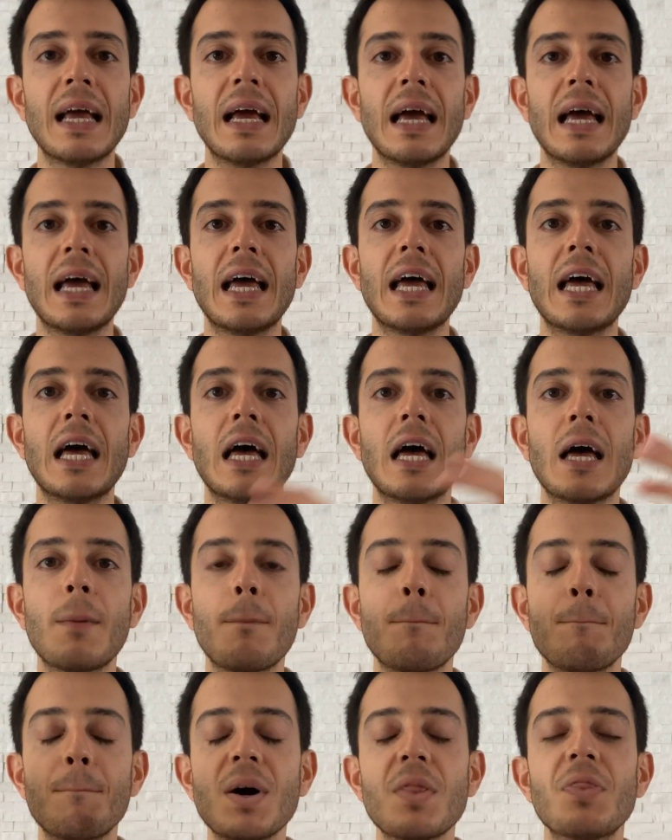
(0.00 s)

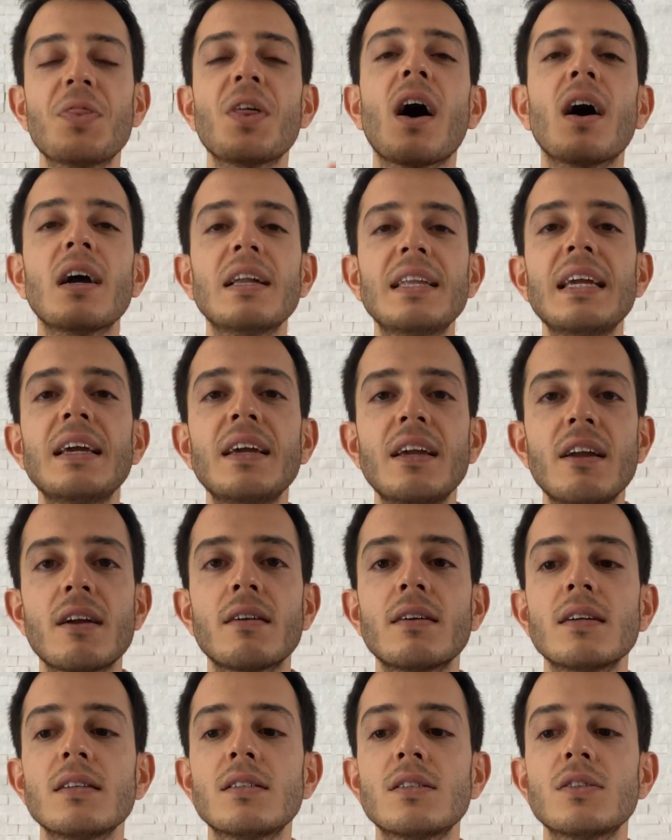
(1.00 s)
But the idea here
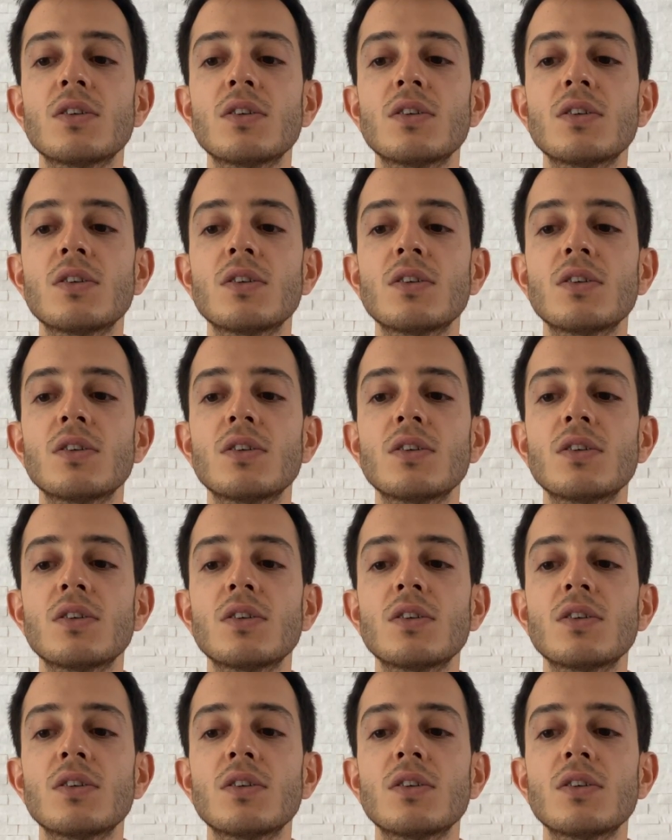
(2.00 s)
is